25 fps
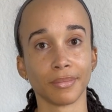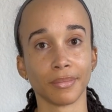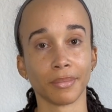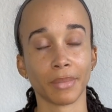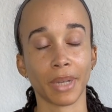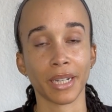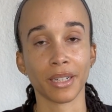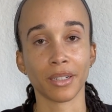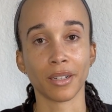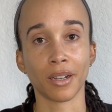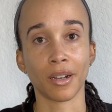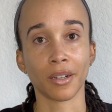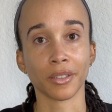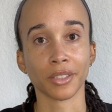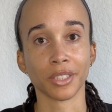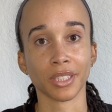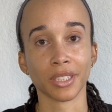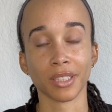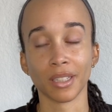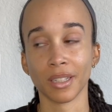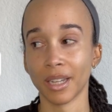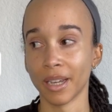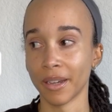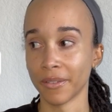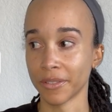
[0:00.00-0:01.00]
My dog
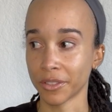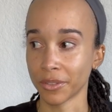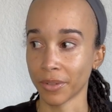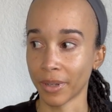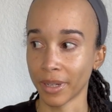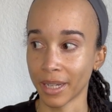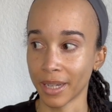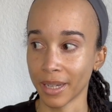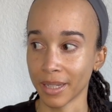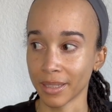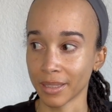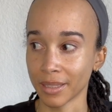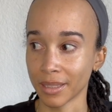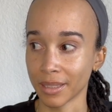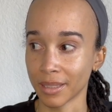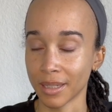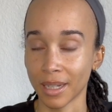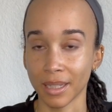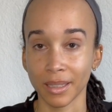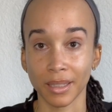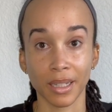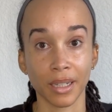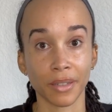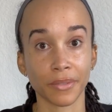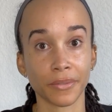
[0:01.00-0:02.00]
just left, so I guess it's
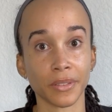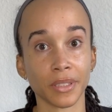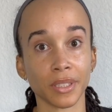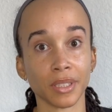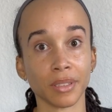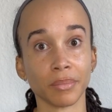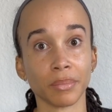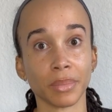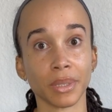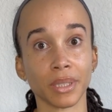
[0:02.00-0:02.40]
not that fun,